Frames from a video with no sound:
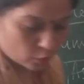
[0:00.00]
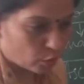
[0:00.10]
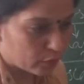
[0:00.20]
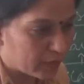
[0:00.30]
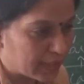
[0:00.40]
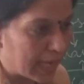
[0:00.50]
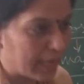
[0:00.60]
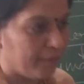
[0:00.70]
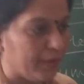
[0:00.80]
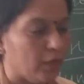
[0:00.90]
Those which are
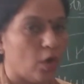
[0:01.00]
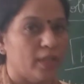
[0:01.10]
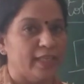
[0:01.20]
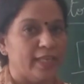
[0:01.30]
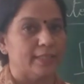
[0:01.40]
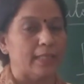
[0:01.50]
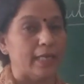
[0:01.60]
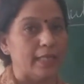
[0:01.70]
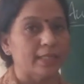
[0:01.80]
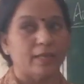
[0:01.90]
living on the
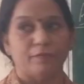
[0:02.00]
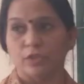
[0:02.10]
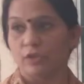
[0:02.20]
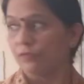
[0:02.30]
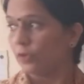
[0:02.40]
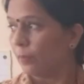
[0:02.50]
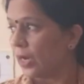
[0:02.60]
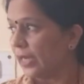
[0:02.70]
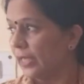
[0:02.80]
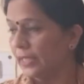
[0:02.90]
external surface of the
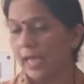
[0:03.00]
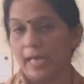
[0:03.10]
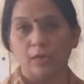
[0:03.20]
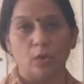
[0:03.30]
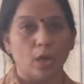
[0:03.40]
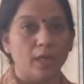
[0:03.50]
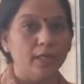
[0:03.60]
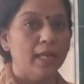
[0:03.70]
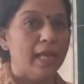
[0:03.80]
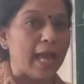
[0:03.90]
body, they are
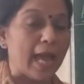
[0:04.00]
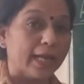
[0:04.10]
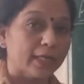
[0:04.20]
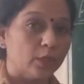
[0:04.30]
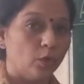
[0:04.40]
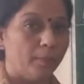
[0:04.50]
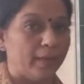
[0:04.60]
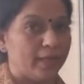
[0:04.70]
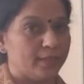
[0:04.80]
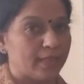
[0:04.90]
called
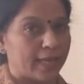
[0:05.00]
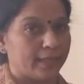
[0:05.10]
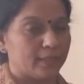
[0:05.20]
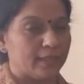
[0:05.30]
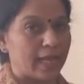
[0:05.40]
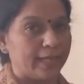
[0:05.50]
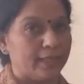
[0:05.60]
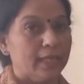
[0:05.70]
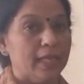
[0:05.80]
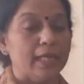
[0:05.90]
ectoparasites,
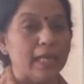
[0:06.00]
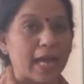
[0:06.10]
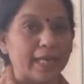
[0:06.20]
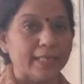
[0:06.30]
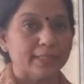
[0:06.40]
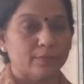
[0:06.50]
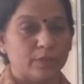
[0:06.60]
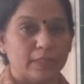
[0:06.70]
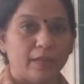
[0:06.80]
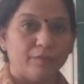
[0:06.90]
like lice
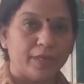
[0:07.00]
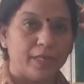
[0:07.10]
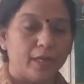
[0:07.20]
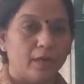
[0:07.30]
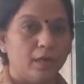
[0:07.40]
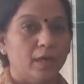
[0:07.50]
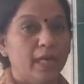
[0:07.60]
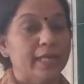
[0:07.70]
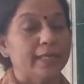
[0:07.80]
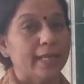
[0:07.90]
which live in here,
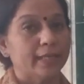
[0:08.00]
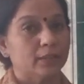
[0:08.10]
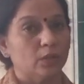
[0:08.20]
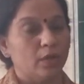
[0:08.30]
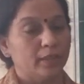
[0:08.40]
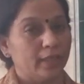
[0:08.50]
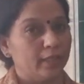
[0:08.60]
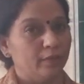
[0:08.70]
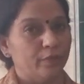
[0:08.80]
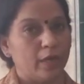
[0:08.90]
ticks in
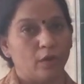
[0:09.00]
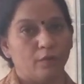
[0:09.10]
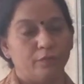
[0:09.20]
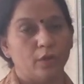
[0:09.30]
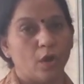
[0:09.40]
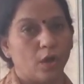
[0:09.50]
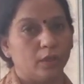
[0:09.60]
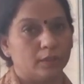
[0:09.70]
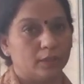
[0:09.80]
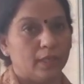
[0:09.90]
the fur of
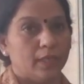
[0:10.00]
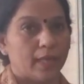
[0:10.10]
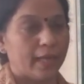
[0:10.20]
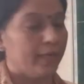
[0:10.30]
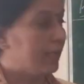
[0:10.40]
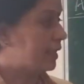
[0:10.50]
dogs, right?